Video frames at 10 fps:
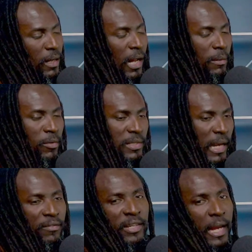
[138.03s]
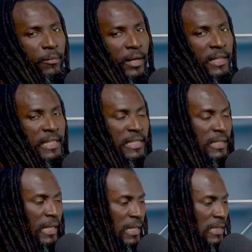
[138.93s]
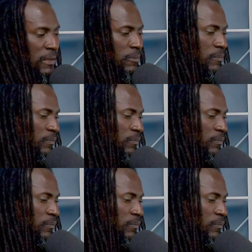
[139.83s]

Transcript: almost every camera these days,